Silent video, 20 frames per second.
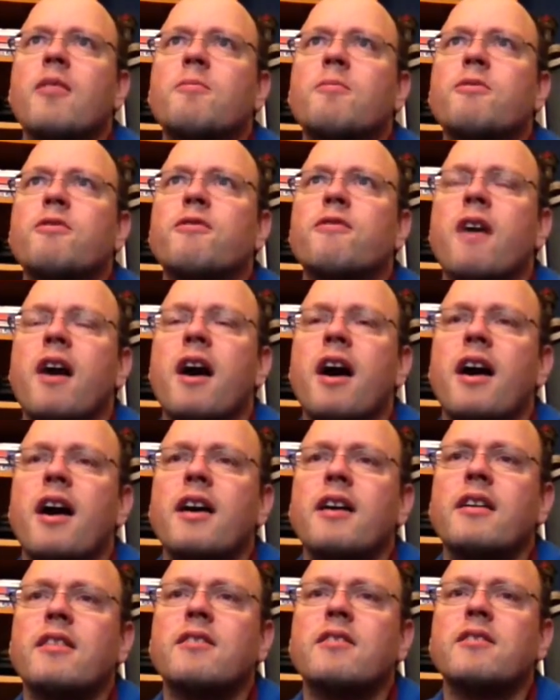
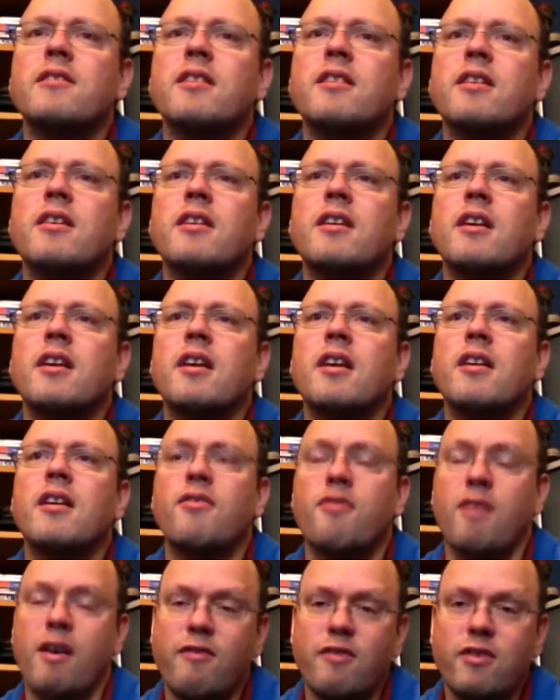provide
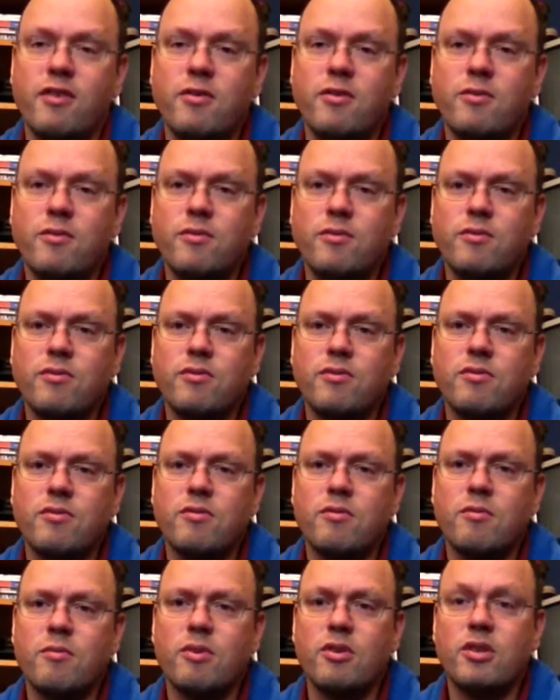revenues,
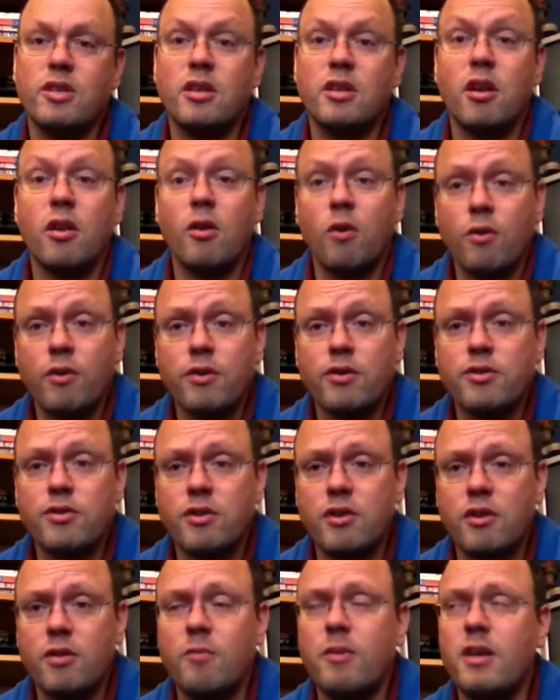but in the longer
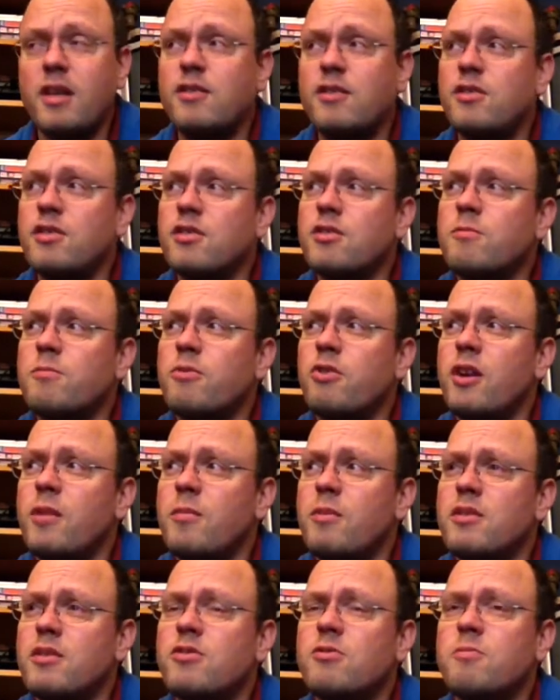term it just
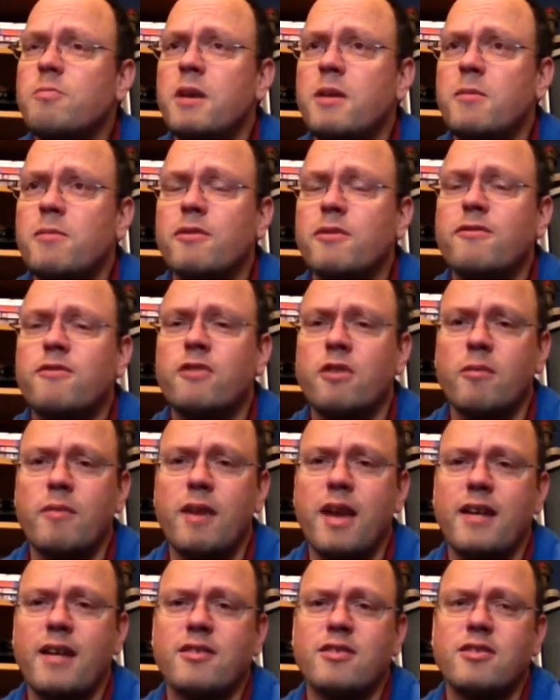prohibits people from
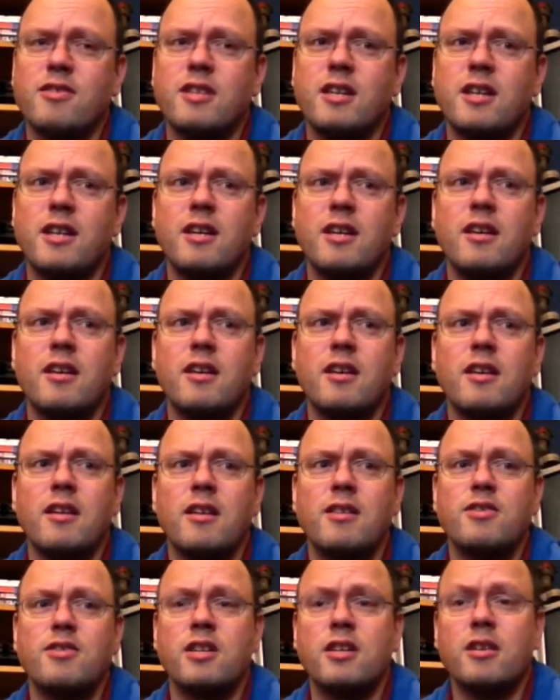
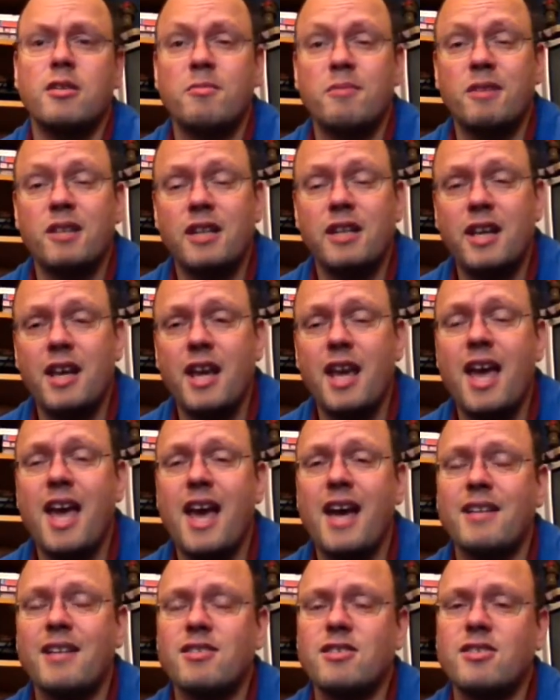legitimately
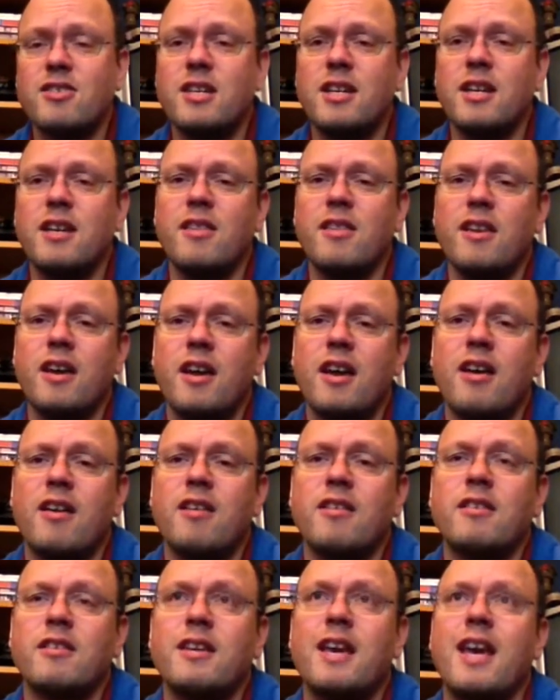accessing their
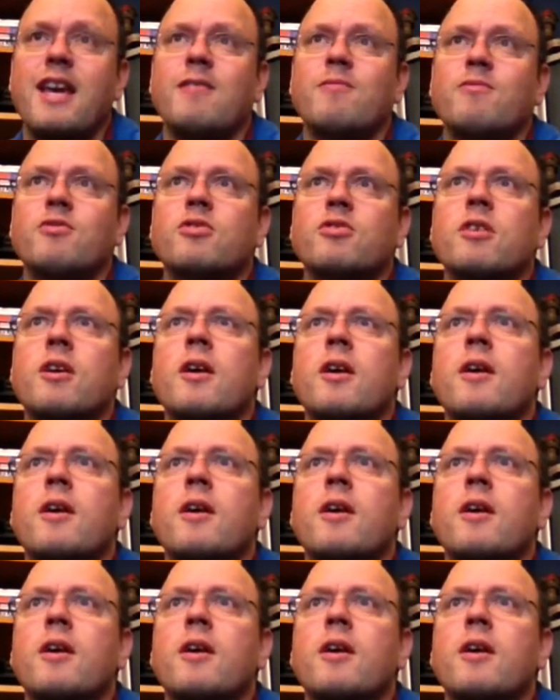games.